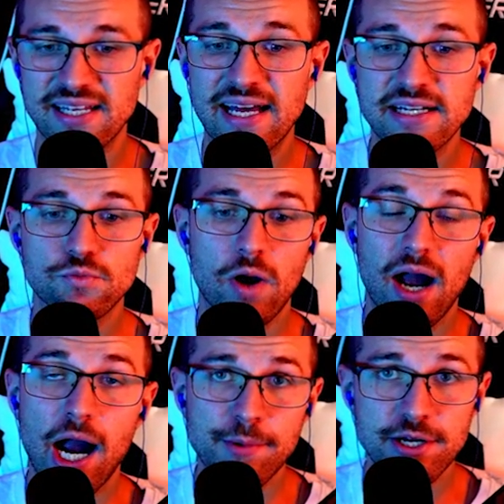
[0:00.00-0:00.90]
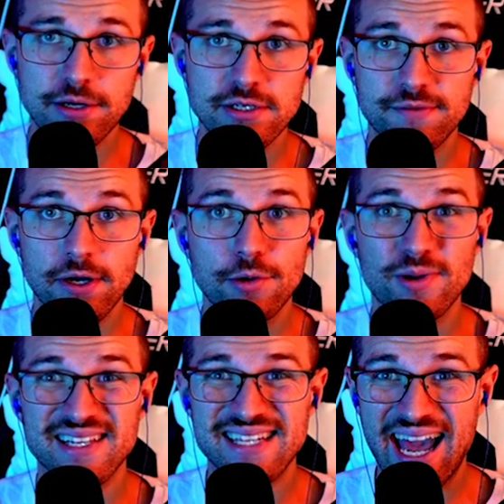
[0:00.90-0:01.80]
And that is why Heimerdinger is very good
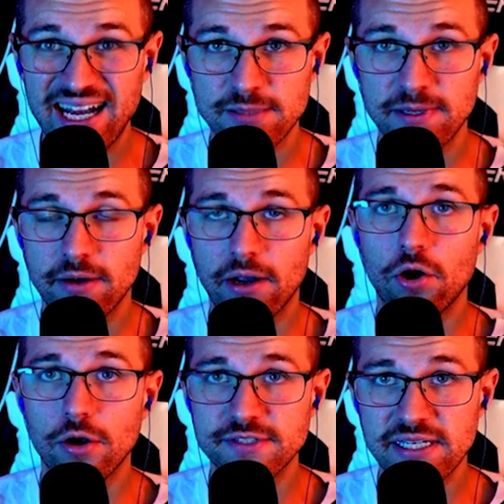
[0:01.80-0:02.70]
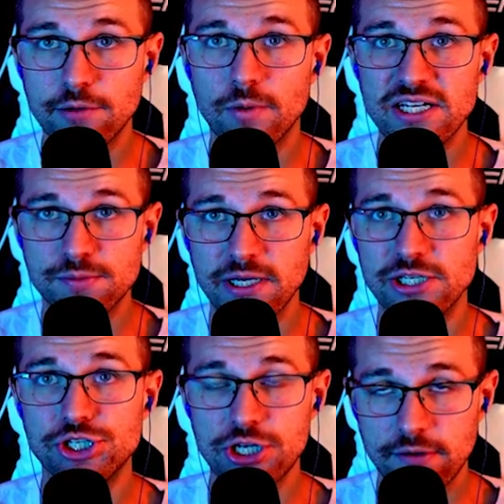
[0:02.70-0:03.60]
with attack speed, like RFC, Rageblade,
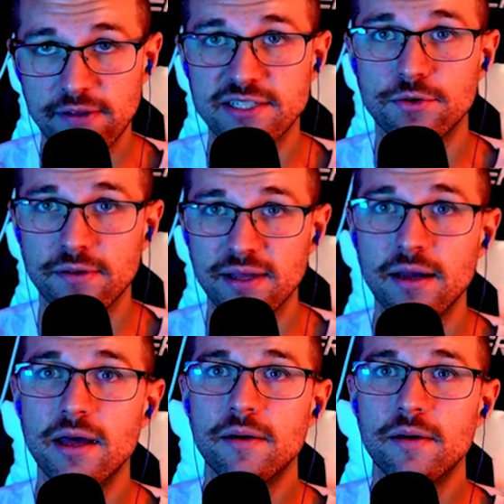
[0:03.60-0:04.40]
Shiv, that sort of thing,